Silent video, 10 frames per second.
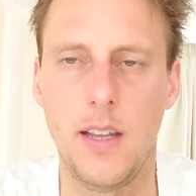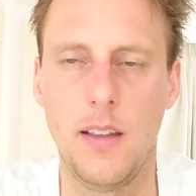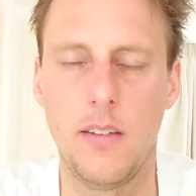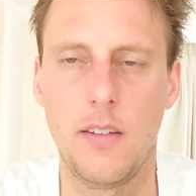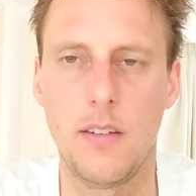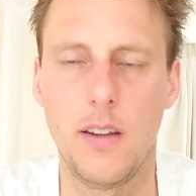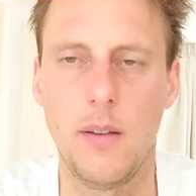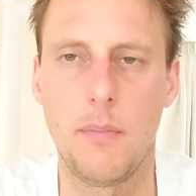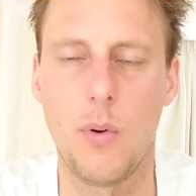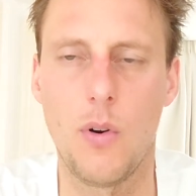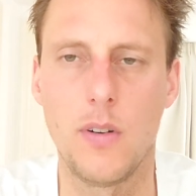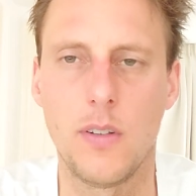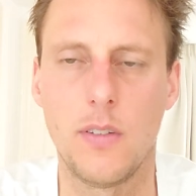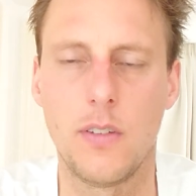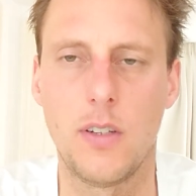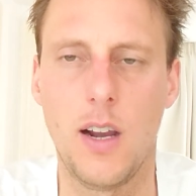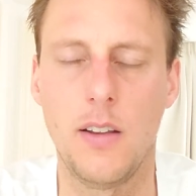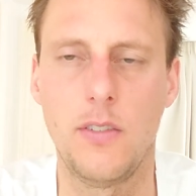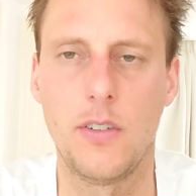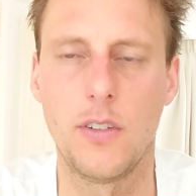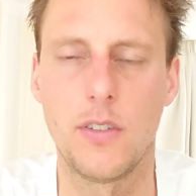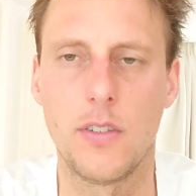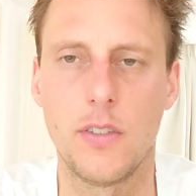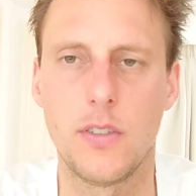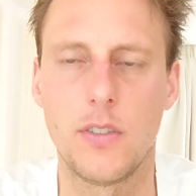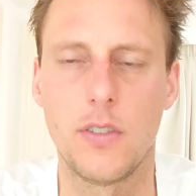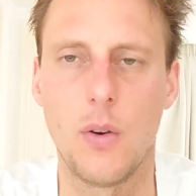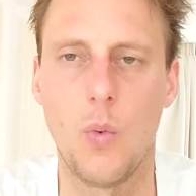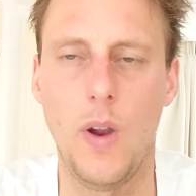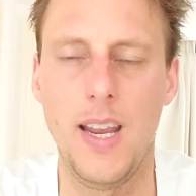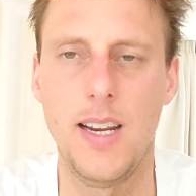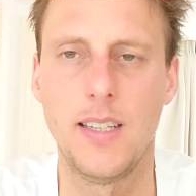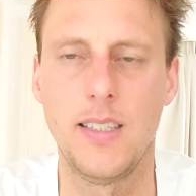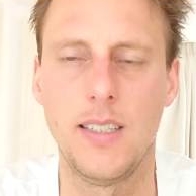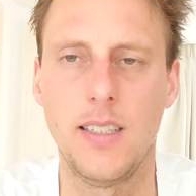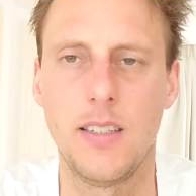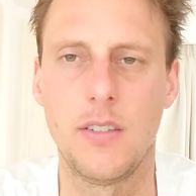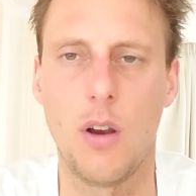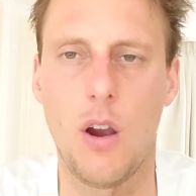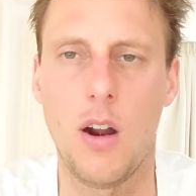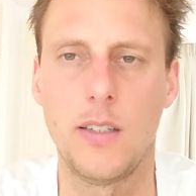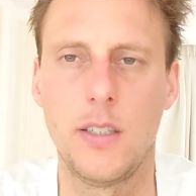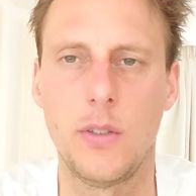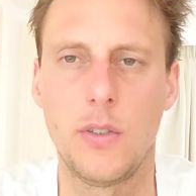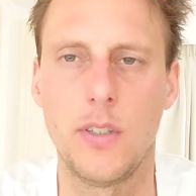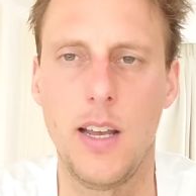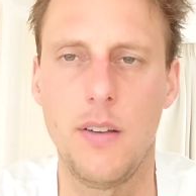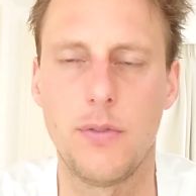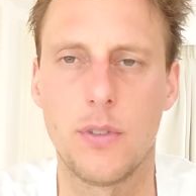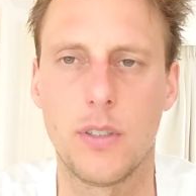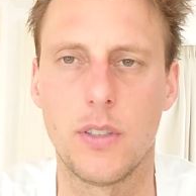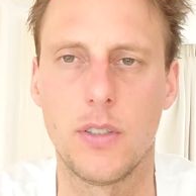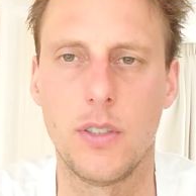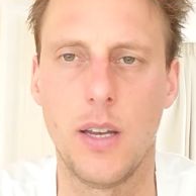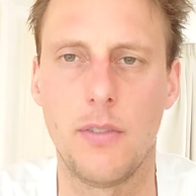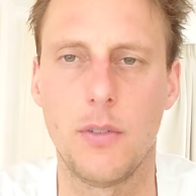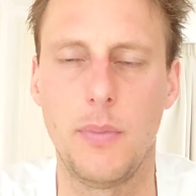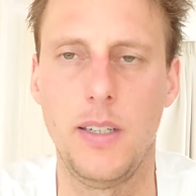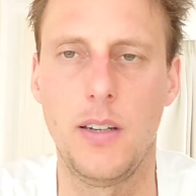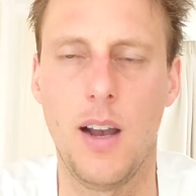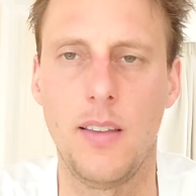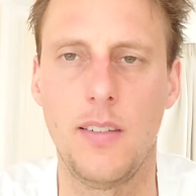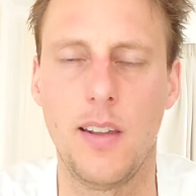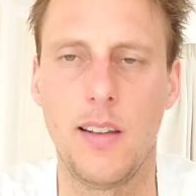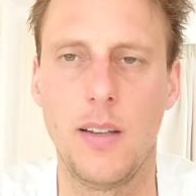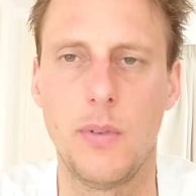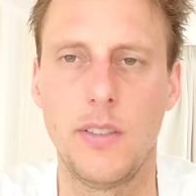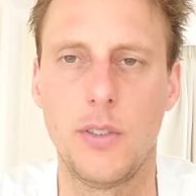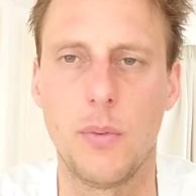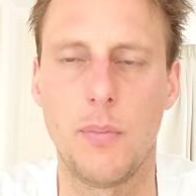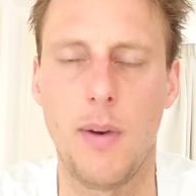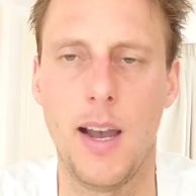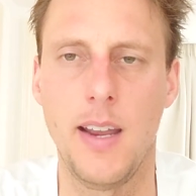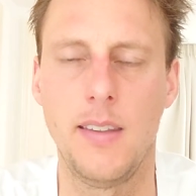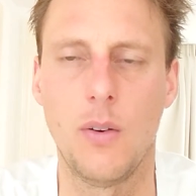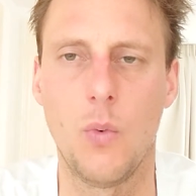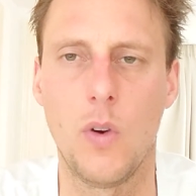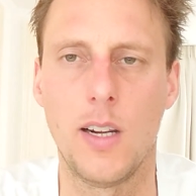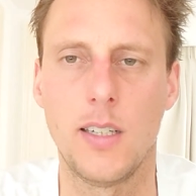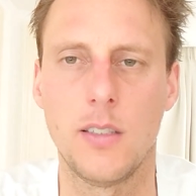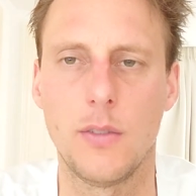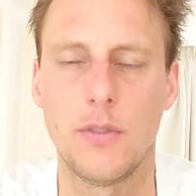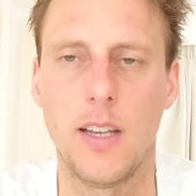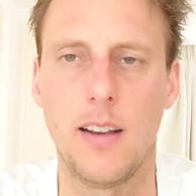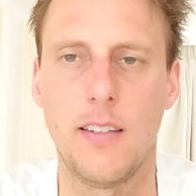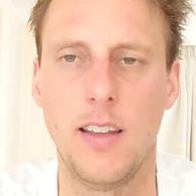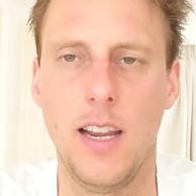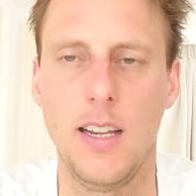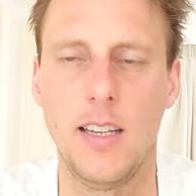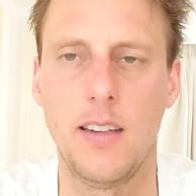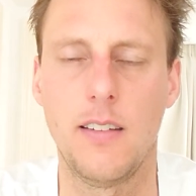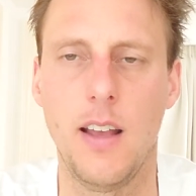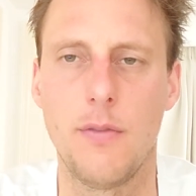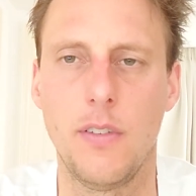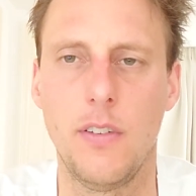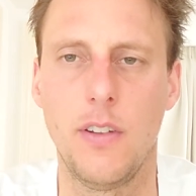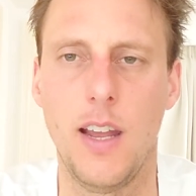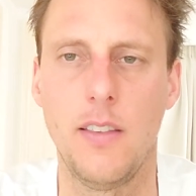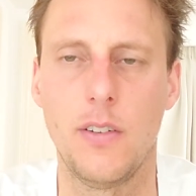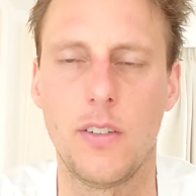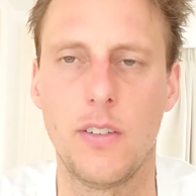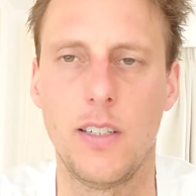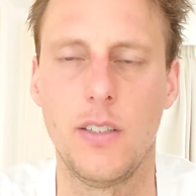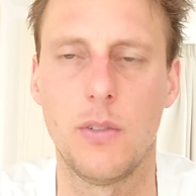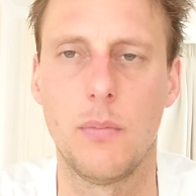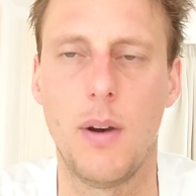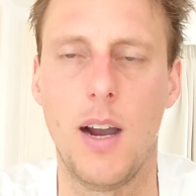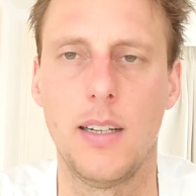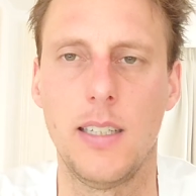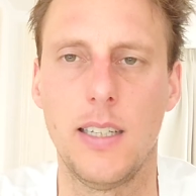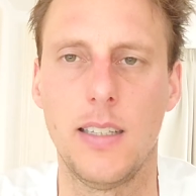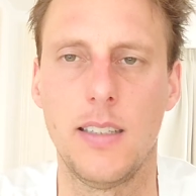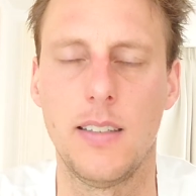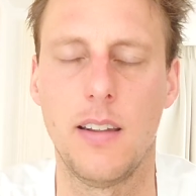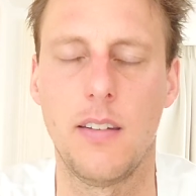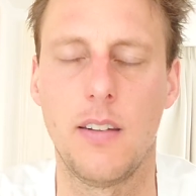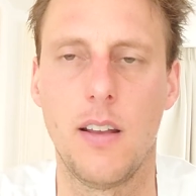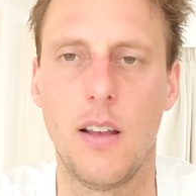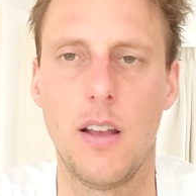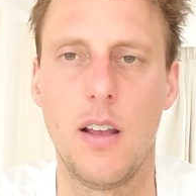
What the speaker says: that's important. Consciousness awakening is arduous effort. You have to be constantly with your mind aware of the ecstatic seven centers in your body. And there's